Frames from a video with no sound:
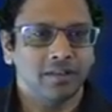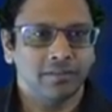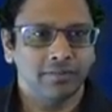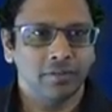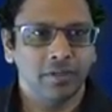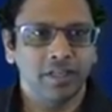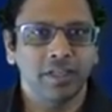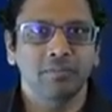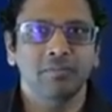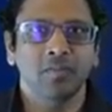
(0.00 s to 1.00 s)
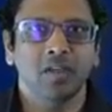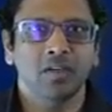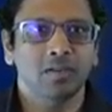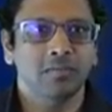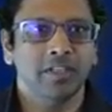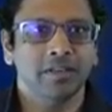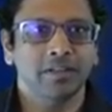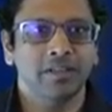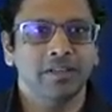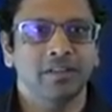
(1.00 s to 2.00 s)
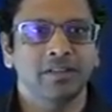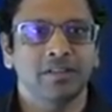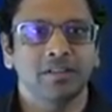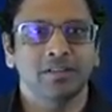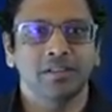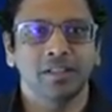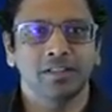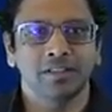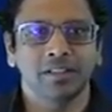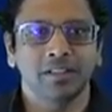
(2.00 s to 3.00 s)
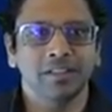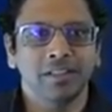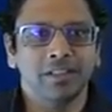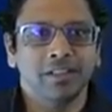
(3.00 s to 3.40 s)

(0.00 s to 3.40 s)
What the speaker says: a full name, a home directory, and a shell.